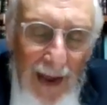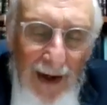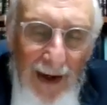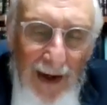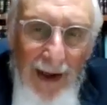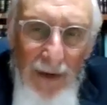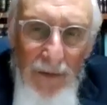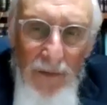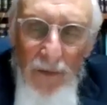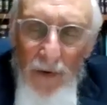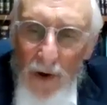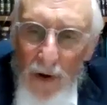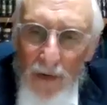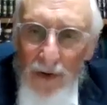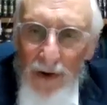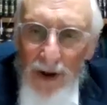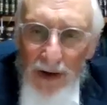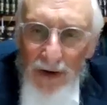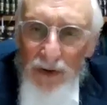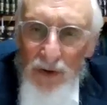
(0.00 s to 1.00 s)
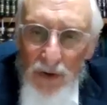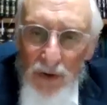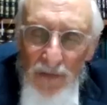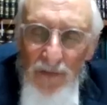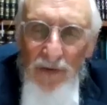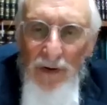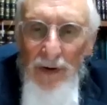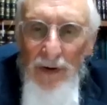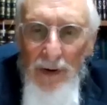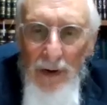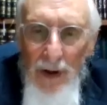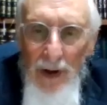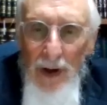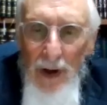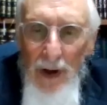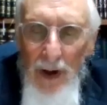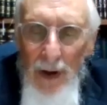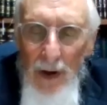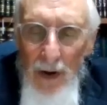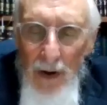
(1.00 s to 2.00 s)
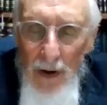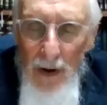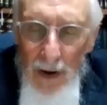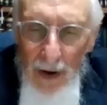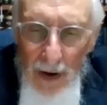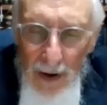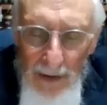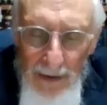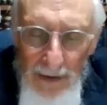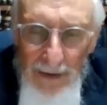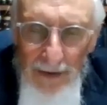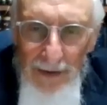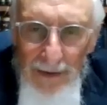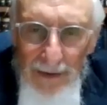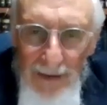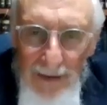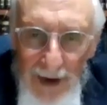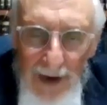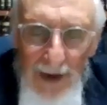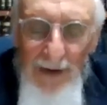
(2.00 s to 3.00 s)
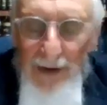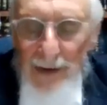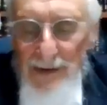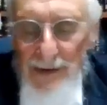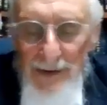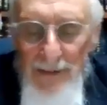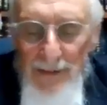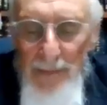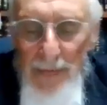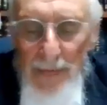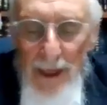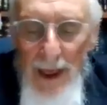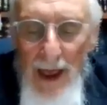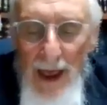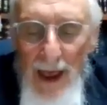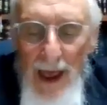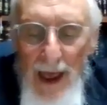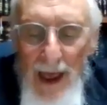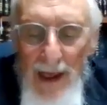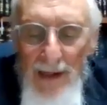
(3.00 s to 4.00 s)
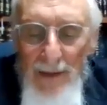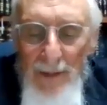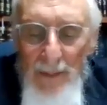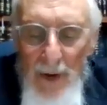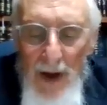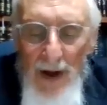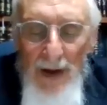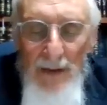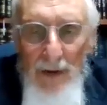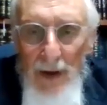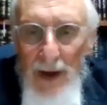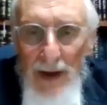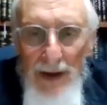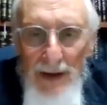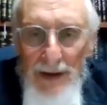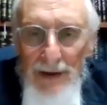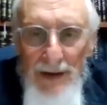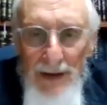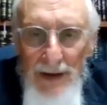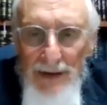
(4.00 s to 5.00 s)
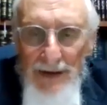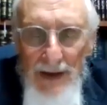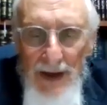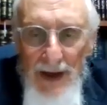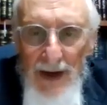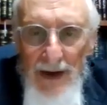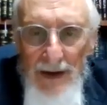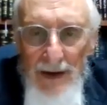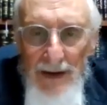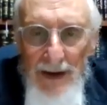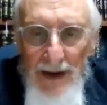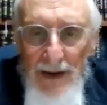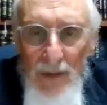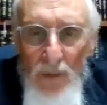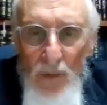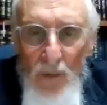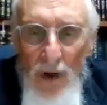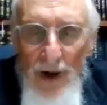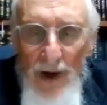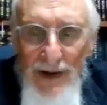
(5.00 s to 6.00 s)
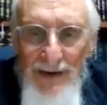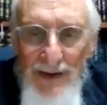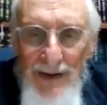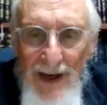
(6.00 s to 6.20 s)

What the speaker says: and he wrote a tshuva on tchelis. And the bottom line is, he said that one